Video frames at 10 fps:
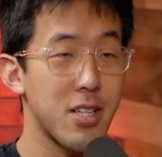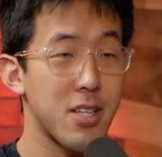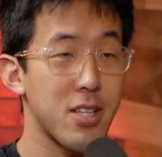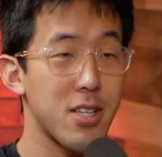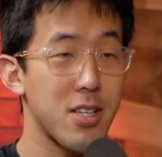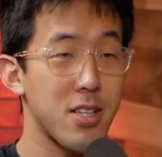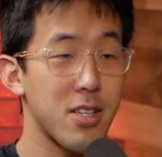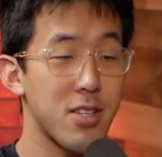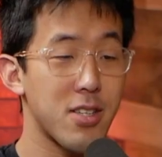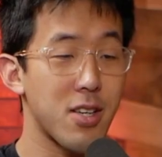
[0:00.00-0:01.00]
I'll try it out.
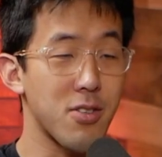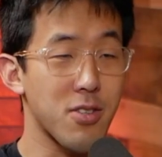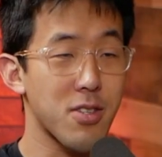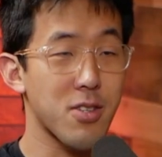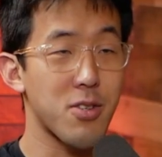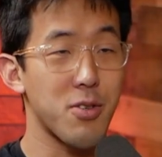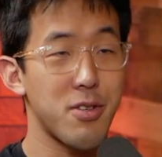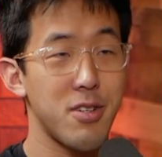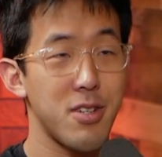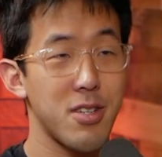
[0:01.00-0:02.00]
Sounds
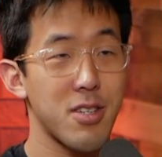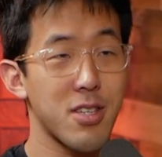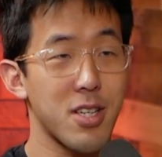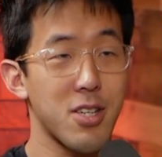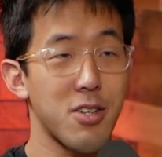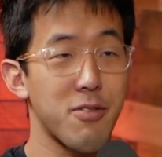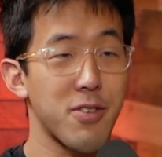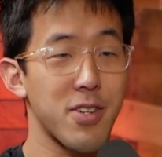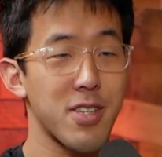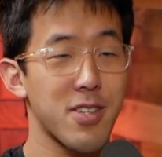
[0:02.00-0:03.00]
cool to hear your
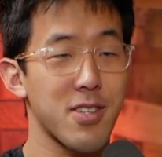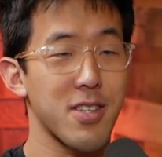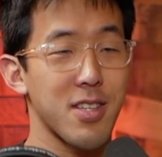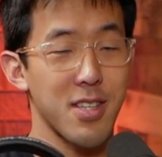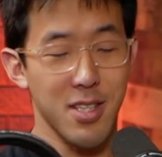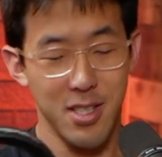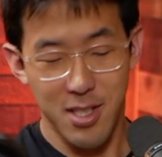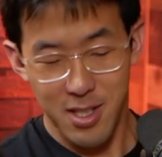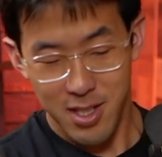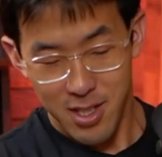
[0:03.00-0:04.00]
voice.
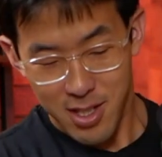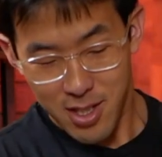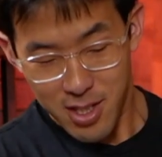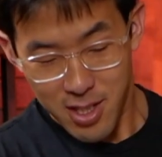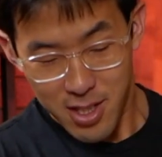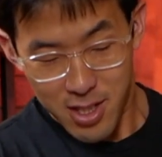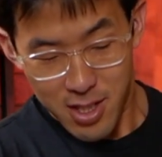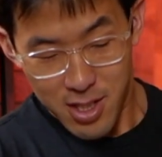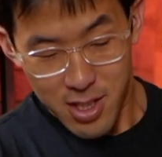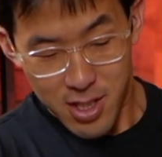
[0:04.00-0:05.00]

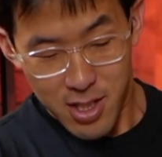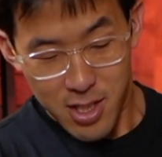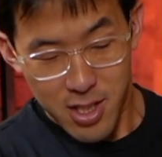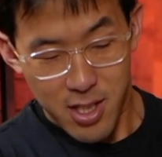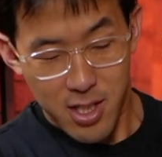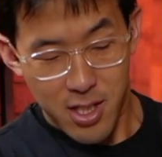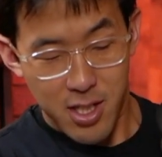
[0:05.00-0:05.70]
Never done the headphones.